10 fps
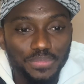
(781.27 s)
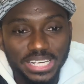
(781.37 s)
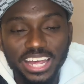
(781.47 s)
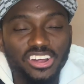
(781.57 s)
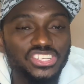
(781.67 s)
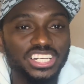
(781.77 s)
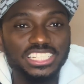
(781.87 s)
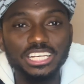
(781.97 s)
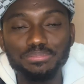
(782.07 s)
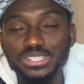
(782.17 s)
but the Arsenal
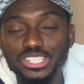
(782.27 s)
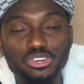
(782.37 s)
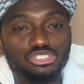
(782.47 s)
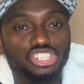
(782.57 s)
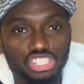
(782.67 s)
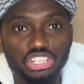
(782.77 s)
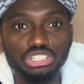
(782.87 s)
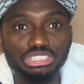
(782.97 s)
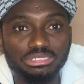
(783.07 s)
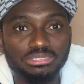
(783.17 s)
set pieces coach is good.
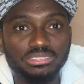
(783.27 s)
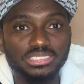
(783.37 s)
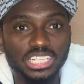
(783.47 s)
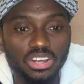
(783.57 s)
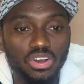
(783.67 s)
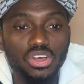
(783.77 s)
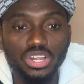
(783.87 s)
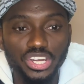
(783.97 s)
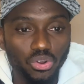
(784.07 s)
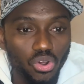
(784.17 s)

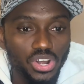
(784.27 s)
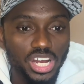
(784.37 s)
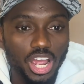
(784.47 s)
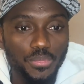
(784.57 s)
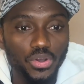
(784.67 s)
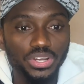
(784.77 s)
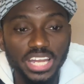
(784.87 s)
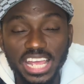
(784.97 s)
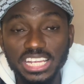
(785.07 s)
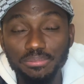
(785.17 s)
The corner came on
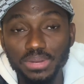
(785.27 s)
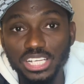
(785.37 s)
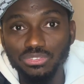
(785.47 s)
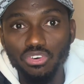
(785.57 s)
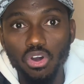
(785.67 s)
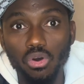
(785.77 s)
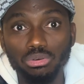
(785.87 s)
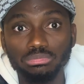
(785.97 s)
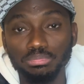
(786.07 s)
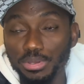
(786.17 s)
90 plus 4.
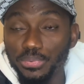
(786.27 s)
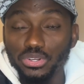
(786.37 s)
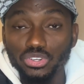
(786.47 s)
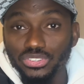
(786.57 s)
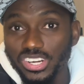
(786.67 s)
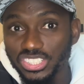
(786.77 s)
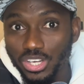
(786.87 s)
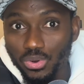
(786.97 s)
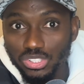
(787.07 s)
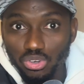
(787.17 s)
People thought
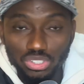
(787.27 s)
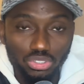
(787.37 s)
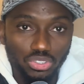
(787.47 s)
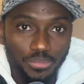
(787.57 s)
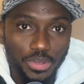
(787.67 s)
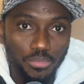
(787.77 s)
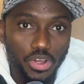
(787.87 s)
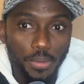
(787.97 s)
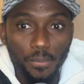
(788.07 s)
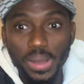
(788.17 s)
Arsenal was going to drop the
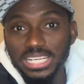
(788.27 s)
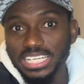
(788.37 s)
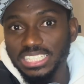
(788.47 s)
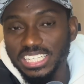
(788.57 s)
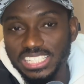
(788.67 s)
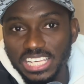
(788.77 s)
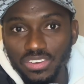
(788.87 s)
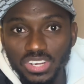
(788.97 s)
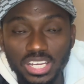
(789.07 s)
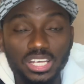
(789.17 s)
point, but hey, they
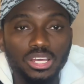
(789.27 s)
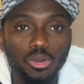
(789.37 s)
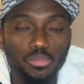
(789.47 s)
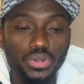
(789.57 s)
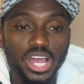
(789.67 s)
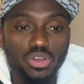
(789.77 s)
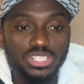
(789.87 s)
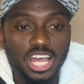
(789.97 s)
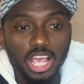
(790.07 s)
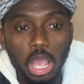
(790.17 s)
saved it. Bukayo
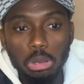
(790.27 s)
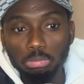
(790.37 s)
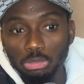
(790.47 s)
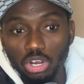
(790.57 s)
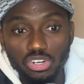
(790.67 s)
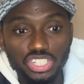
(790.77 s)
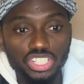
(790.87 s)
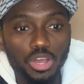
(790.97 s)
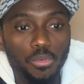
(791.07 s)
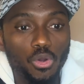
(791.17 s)
Saka crushing
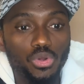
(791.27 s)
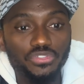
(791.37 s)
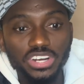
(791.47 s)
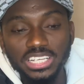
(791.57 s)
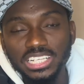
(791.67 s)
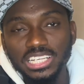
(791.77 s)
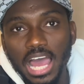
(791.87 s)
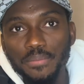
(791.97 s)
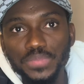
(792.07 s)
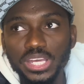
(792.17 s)
the ball. Wilfried
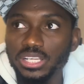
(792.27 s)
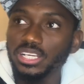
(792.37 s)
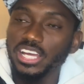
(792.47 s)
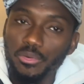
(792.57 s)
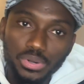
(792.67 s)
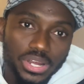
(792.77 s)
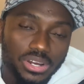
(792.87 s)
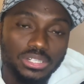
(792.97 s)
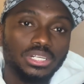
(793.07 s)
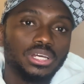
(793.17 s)
Ndidi,
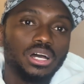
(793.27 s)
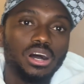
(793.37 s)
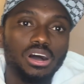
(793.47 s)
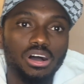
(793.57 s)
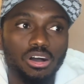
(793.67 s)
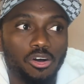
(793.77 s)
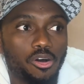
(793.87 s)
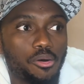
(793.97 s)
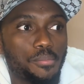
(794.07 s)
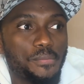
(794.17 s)
Gabriel
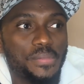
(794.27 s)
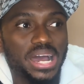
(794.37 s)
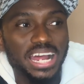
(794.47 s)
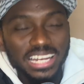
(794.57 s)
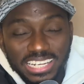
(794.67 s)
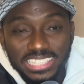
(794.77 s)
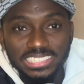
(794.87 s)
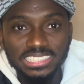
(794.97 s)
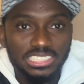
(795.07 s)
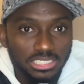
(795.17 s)

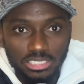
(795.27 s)
Magalhaes